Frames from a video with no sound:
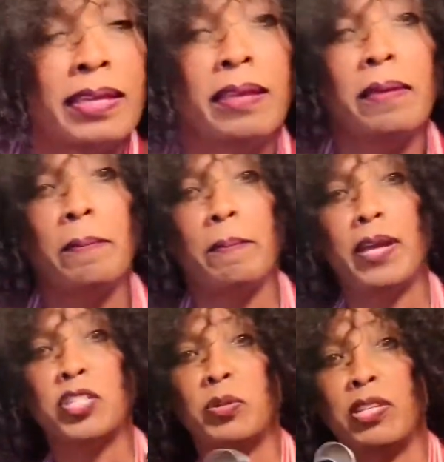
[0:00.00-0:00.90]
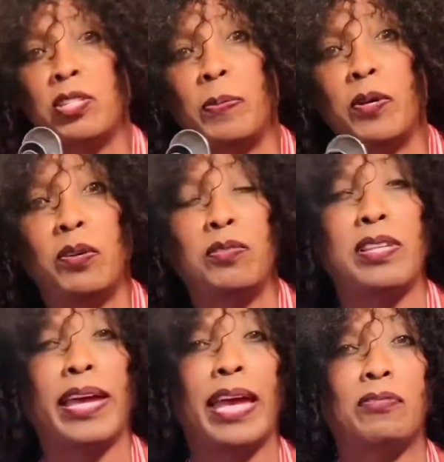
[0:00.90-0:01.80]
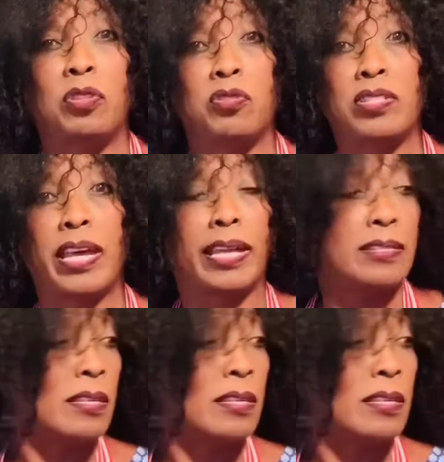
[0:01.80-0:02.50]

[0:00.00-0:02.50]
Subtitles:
measuring spoons. I have 2 sets.